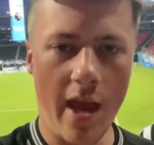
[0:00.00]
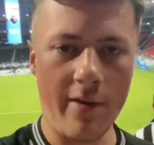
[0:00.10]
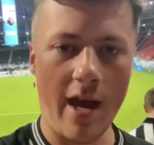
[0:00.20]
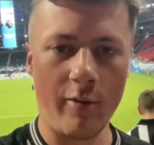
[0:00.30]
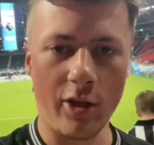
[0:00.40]
we
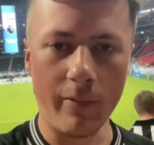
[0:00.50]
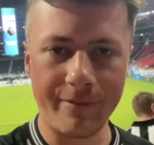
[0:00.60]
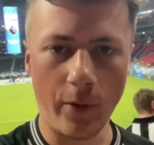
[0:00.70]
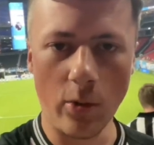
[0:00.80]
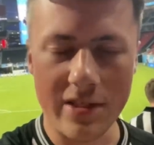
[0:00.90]
have it in
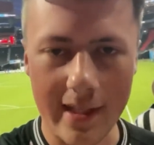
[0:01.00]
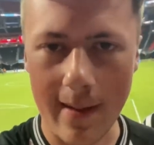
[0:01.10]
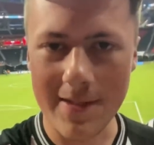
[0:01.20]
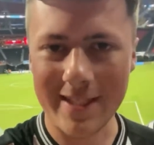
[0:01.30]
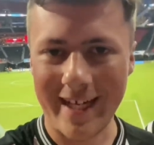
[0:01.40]
full
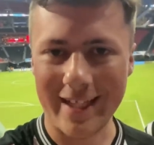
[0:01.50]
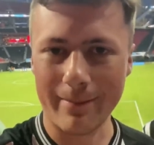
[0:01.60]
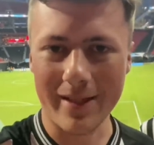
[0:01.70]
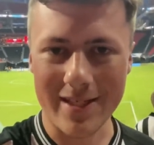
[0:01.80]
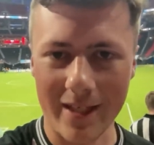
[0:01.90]
time tonight at the
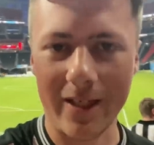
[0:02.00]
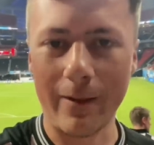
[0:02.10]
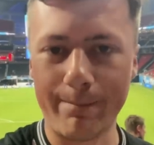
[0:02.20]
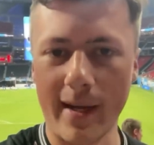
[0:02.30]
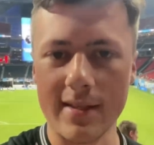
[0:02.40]

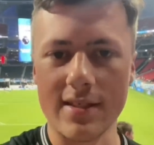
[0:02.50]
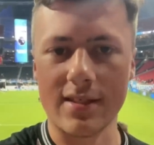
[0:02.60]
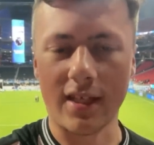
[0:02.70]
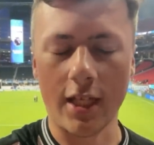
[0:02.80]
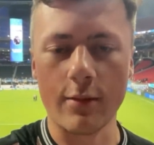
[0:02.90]
Mercedes-Benz
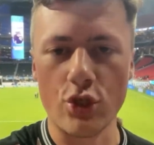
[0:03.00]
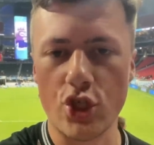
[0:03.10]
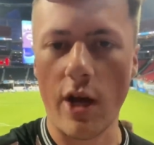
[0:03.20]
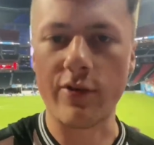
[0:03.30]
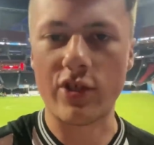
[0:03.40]
Stadium.
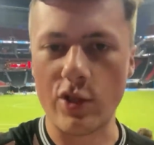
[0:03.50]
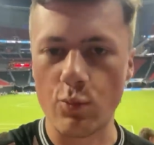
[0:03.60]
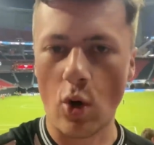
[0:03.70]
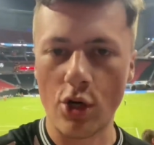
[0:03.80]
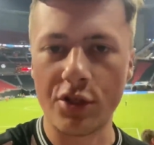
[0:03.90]
Chelsea
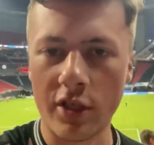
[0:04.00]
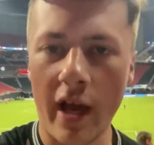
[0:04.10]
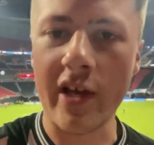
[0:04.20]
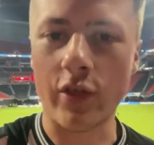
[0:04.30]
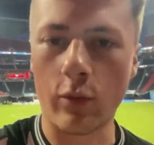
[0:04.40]
1,
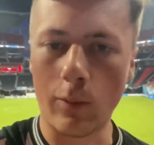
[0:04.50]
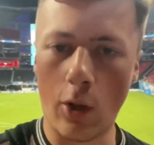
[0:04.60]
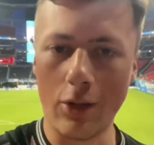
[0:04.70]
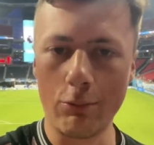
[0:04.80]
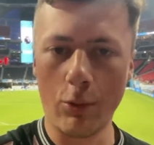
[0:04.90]
Newcastle
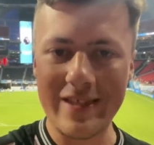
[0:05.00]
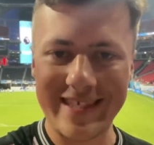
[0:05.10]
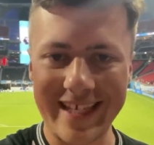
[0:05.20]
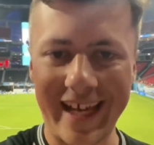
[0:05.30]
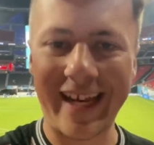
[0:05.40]
1.
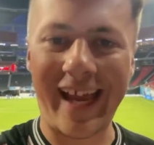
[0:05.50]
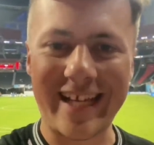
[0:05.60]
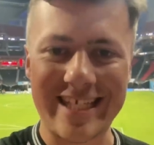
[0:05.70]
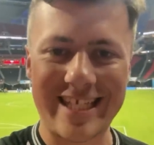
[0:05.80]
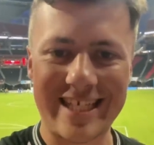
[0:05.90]
Once again, it
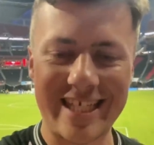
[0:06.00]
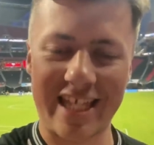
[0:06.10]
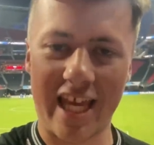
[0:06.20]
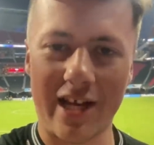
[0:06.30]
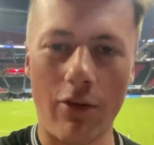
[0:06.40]
is
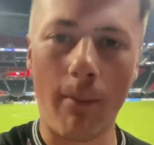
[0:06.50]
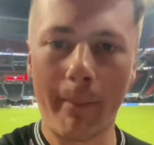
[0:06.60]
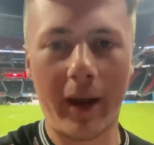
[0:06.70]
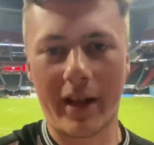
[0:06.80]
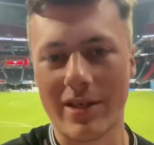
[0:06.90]
still
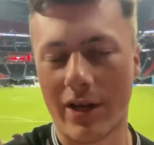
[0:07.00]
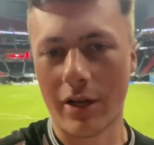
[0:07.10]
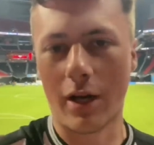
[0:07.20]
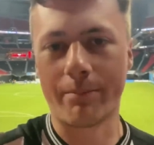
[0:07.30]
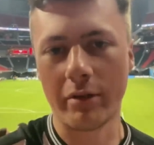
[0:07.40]
made on
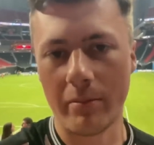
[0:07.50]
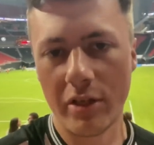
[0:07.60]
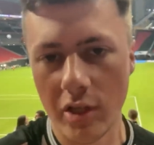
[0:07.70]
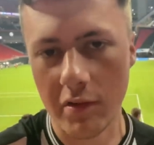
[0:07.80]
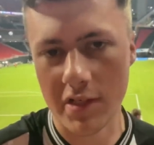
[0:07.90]
our Premier
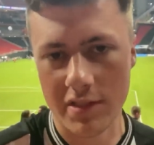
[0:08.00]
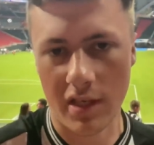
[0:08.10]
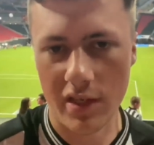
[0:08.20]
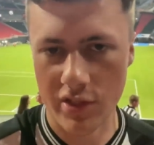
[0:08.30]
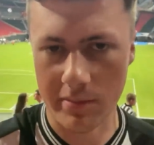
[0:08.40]
League
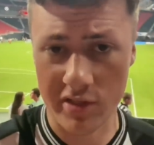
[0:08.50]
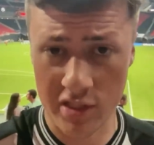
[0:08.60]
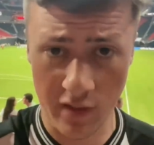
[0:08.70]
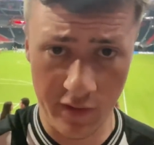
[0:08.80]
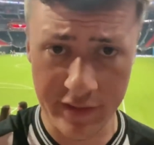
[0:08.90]
USA Summer
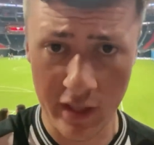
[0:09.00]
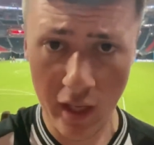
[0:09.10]
Series.